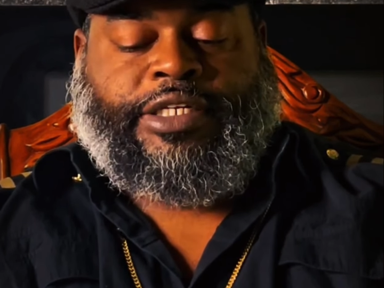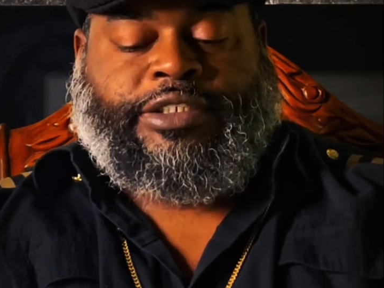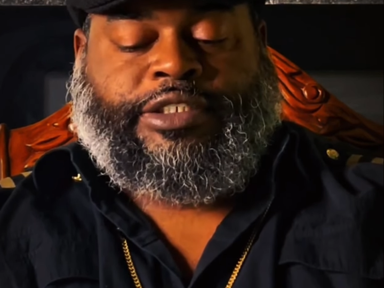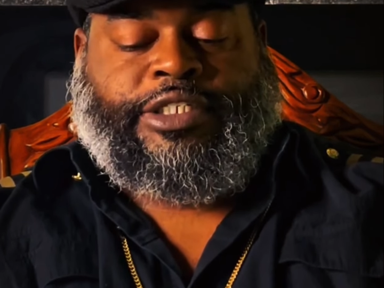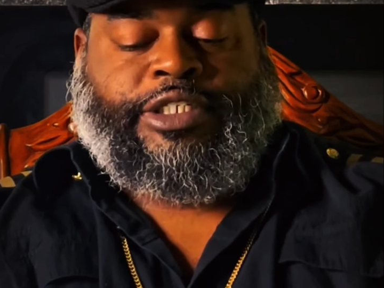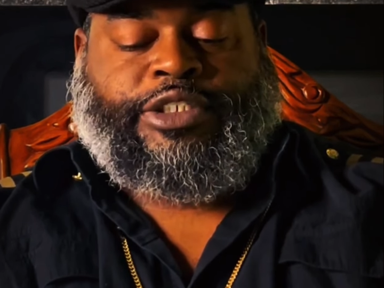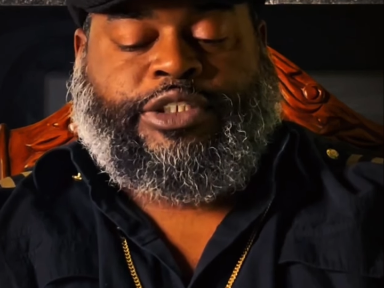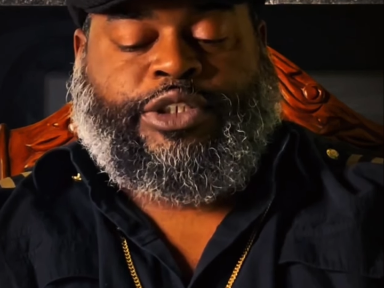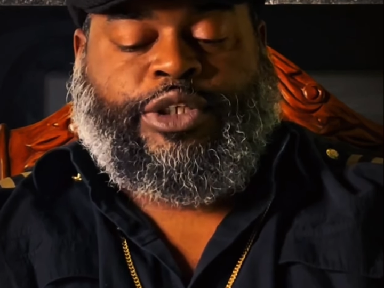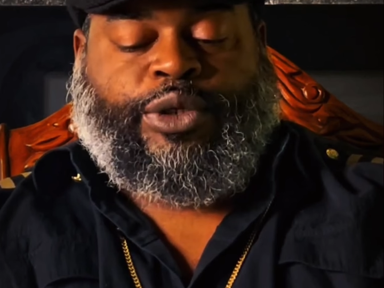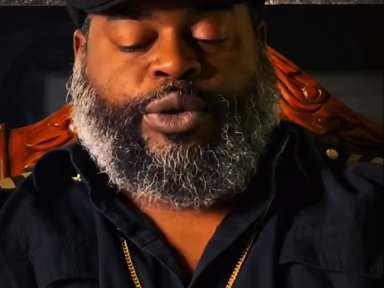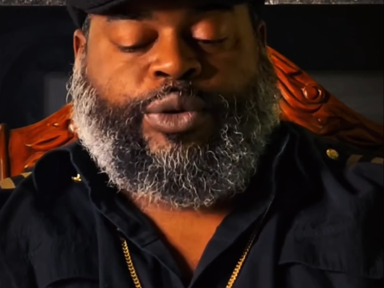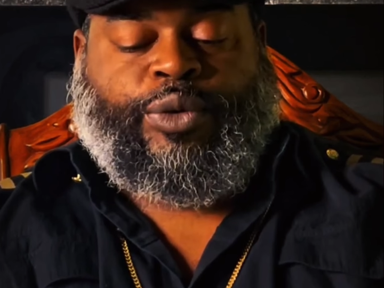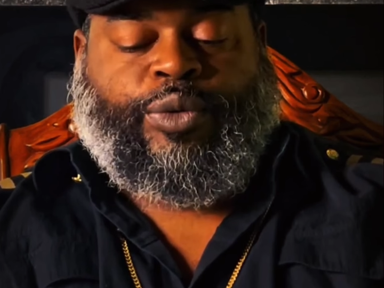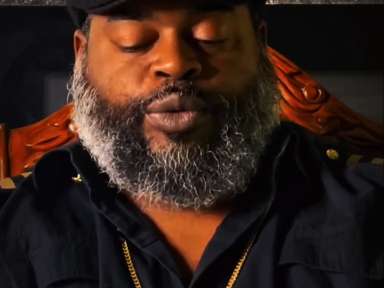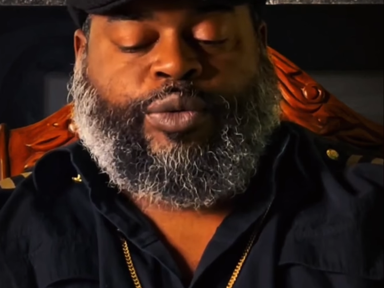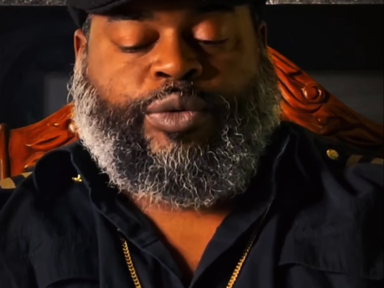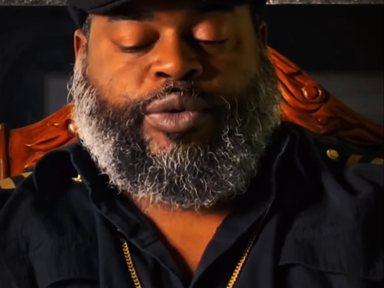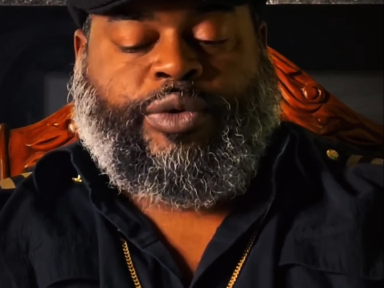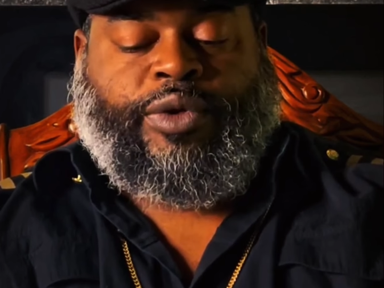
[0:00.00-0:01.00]
to
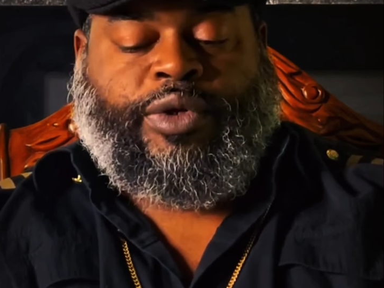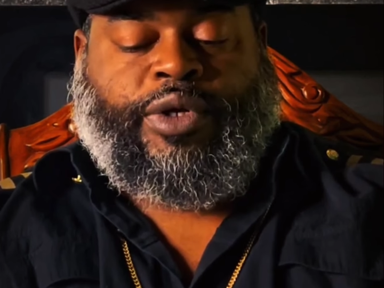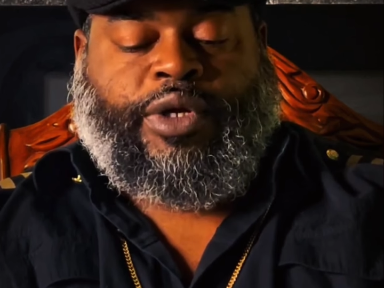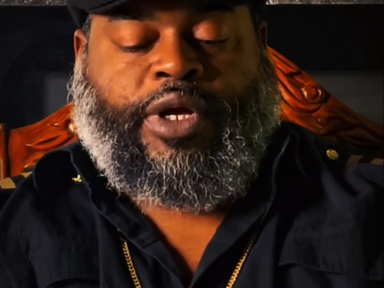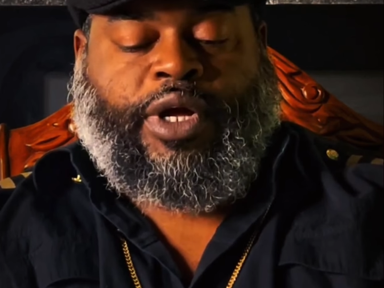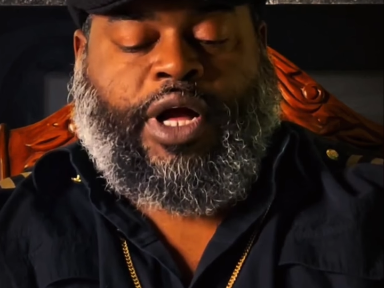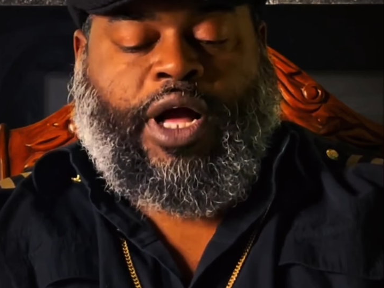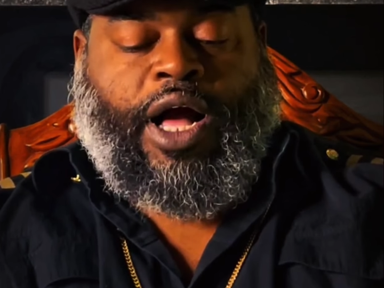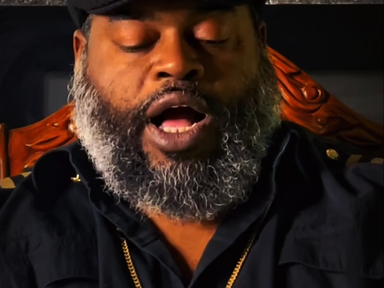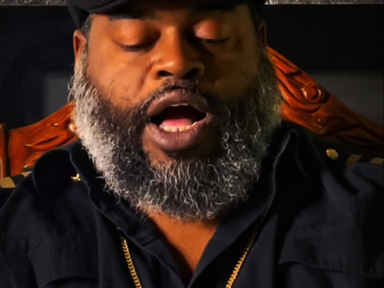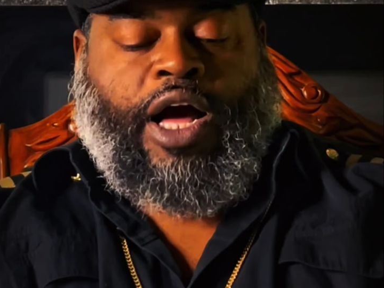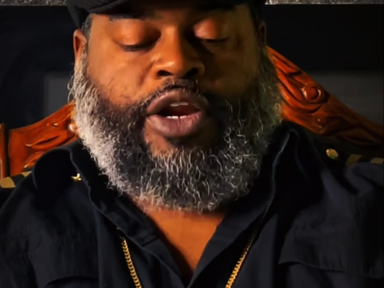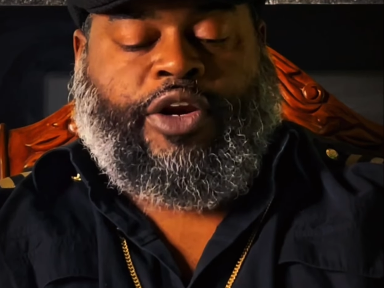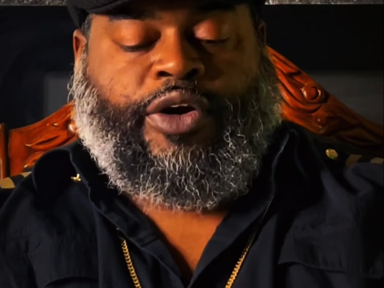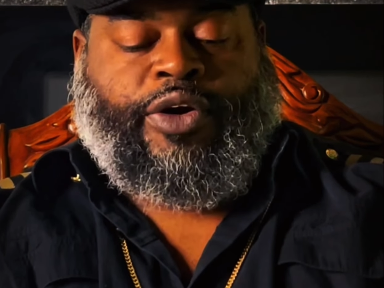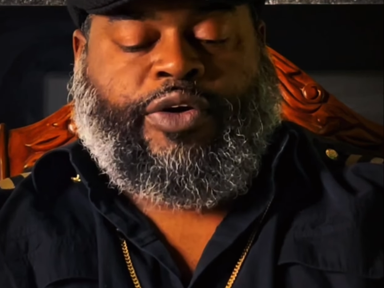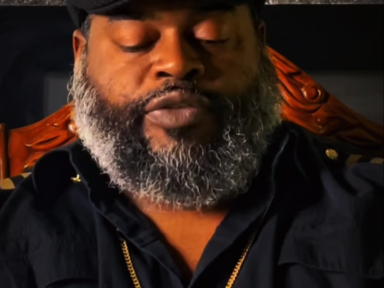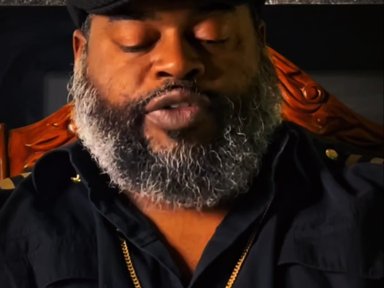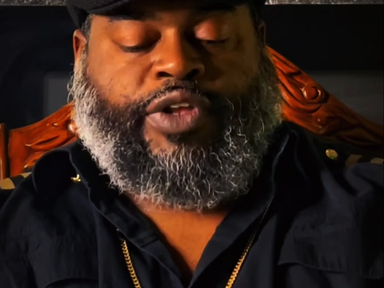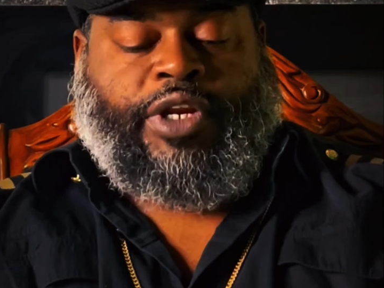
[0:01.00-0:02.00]
do
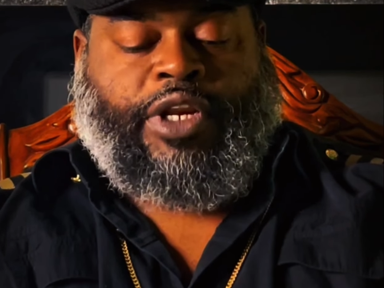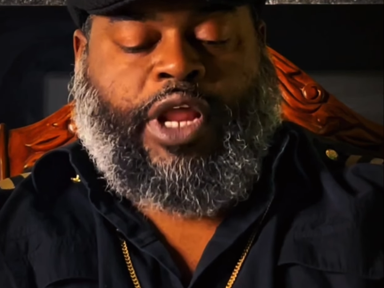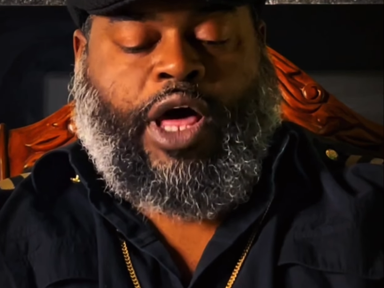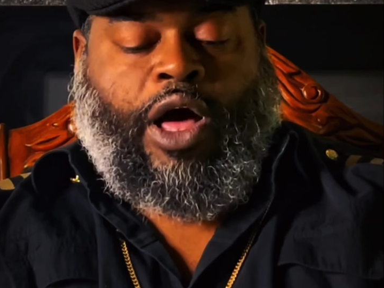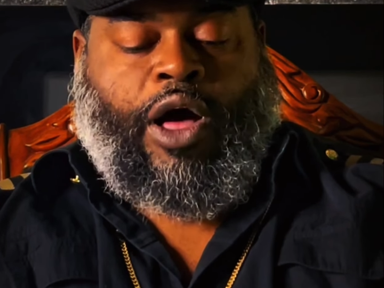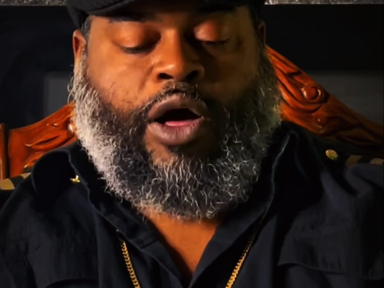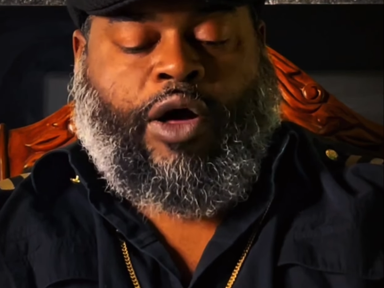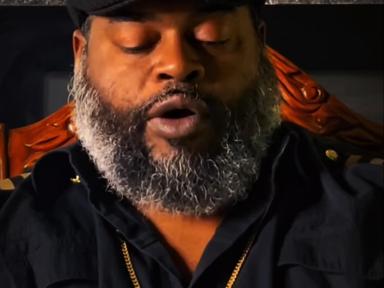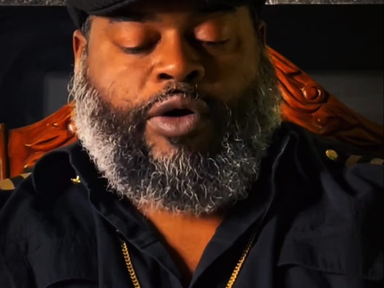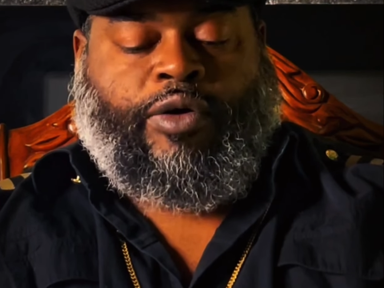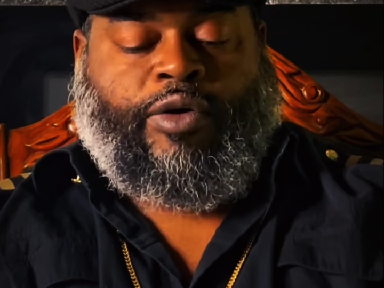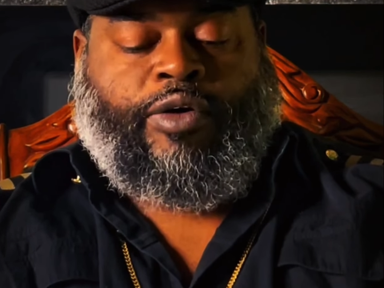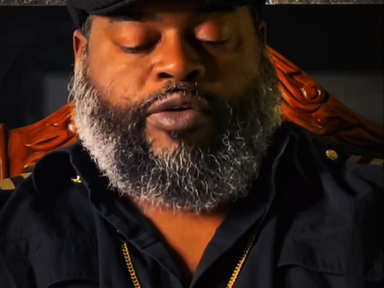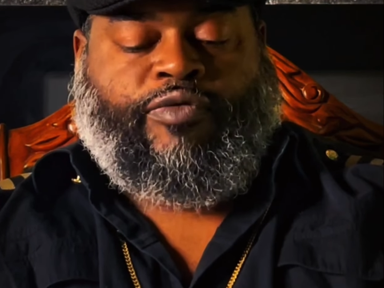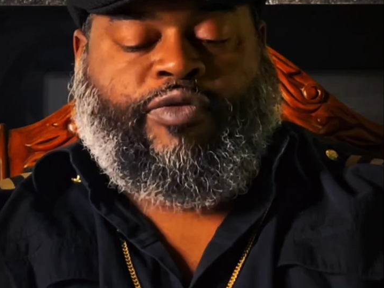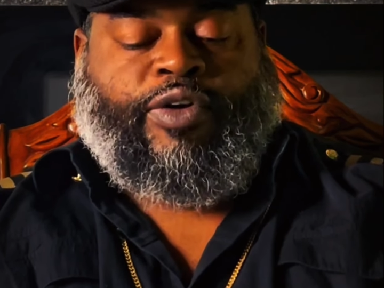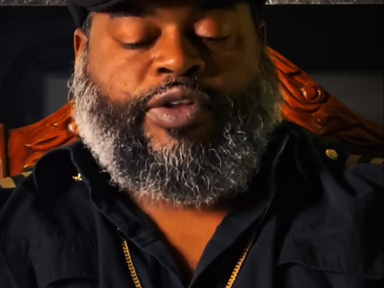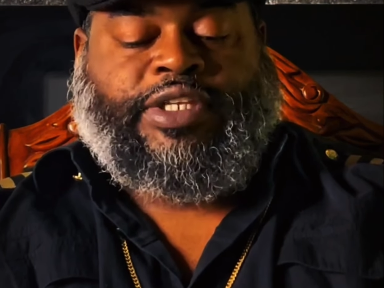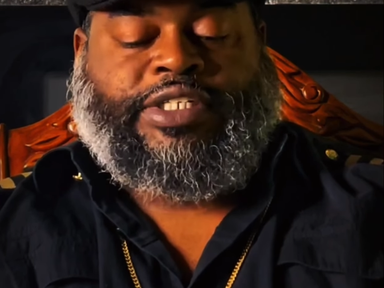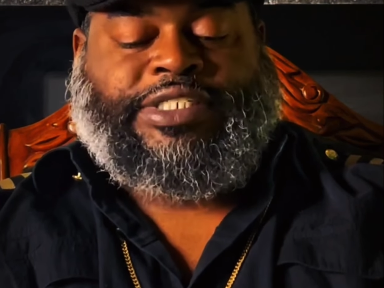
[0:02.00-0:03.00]
under the law
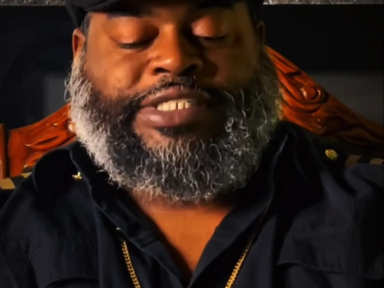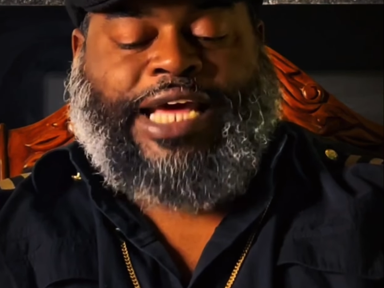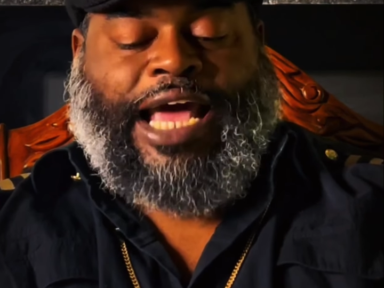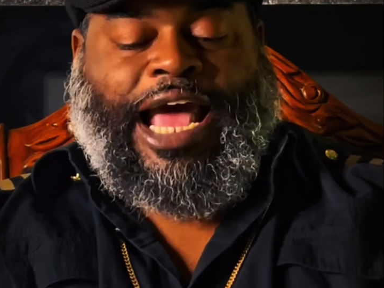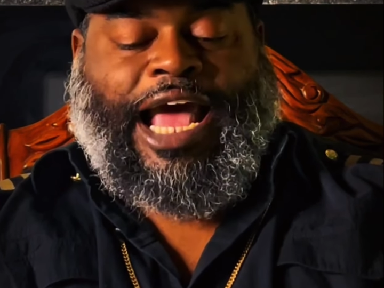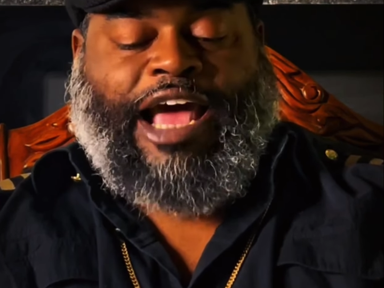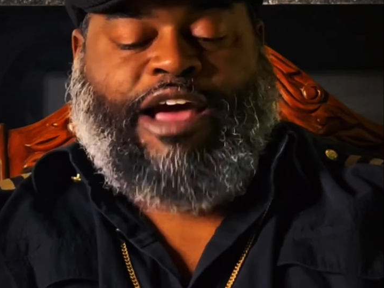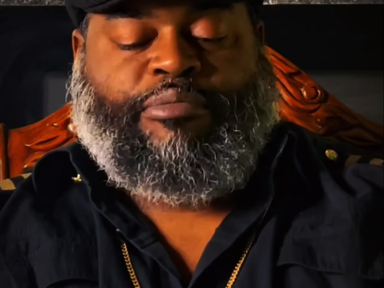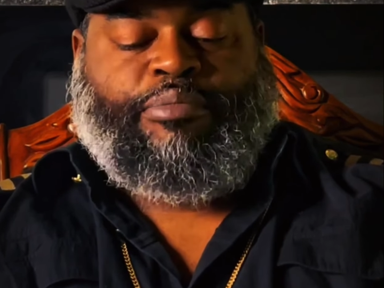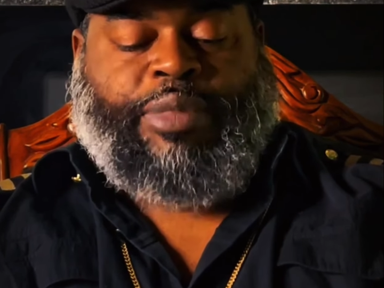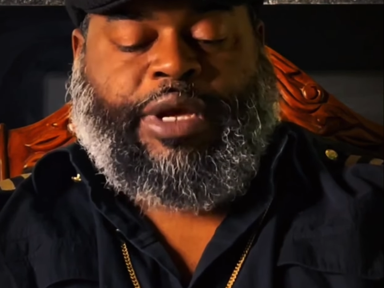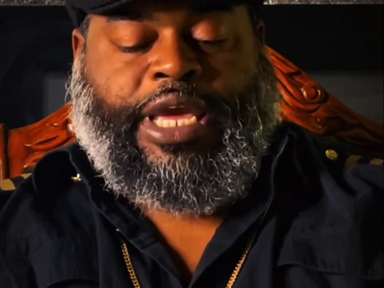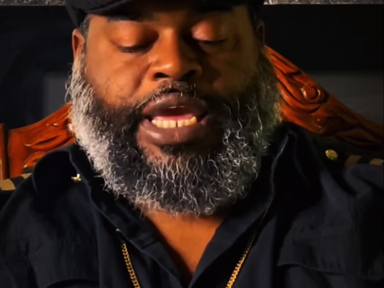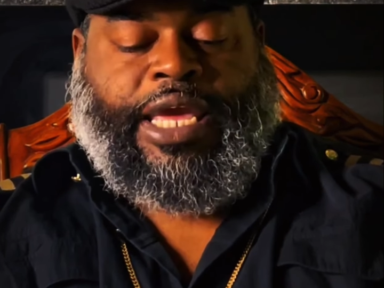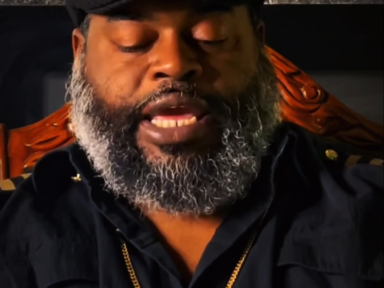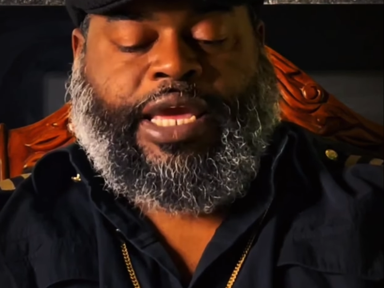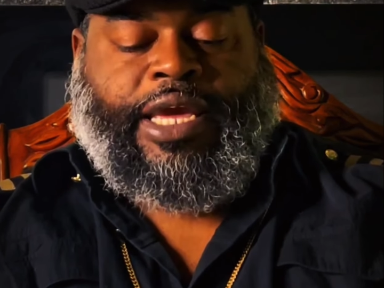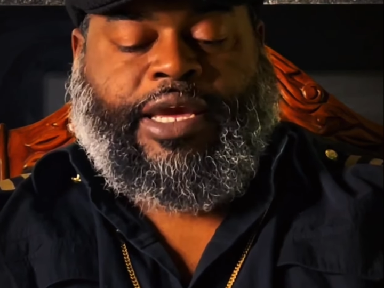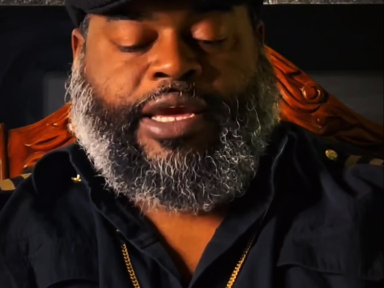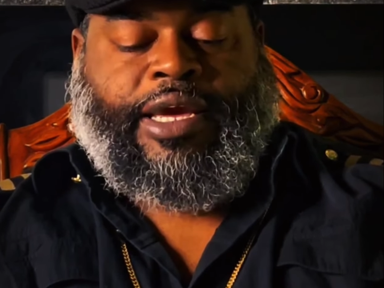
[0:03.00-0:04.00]
for the time
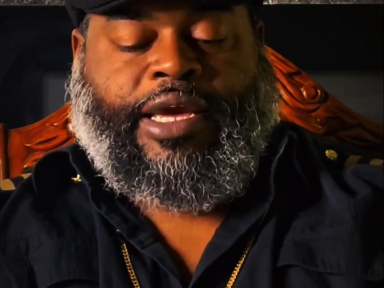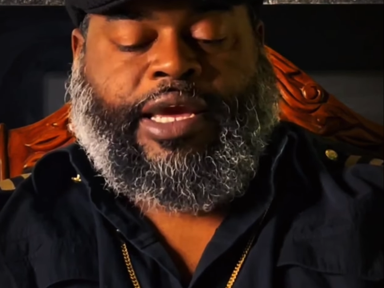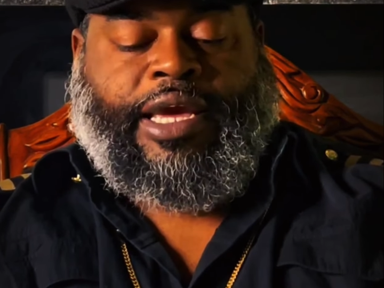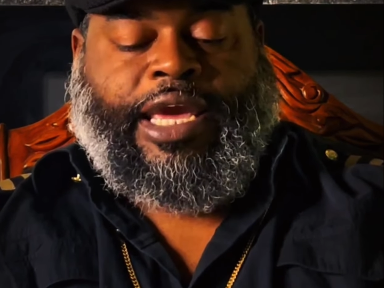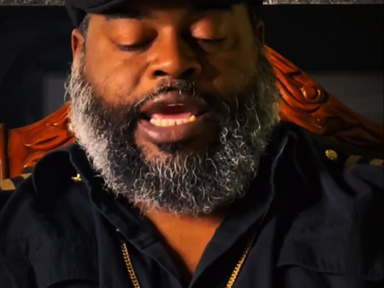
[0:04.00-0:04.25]
being